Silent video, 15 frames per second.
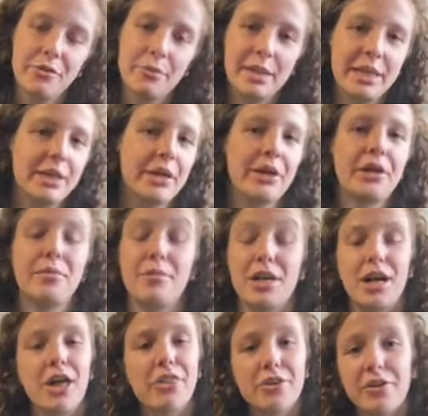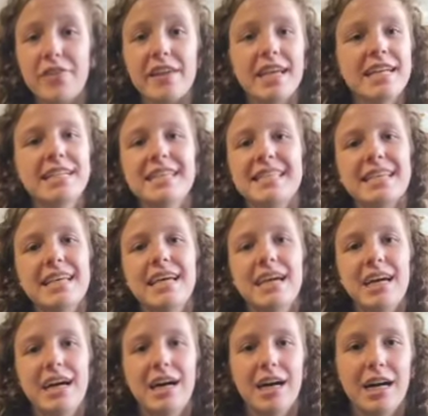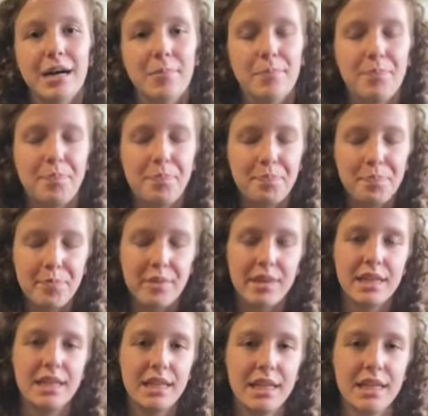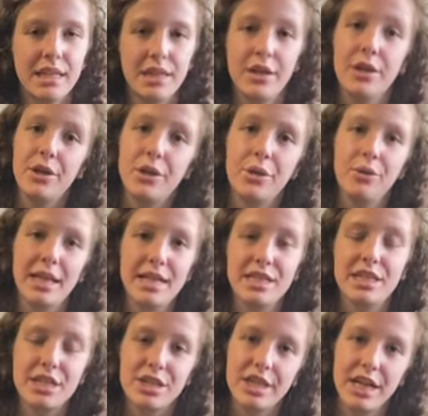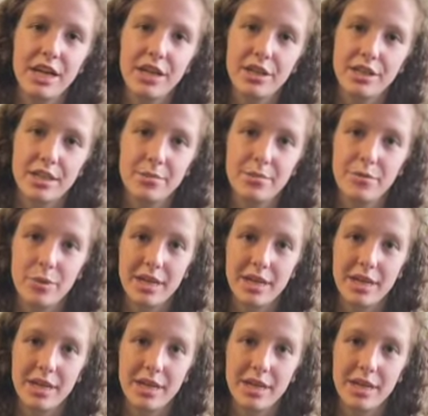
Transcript: reader, among other things, who likes to share some of what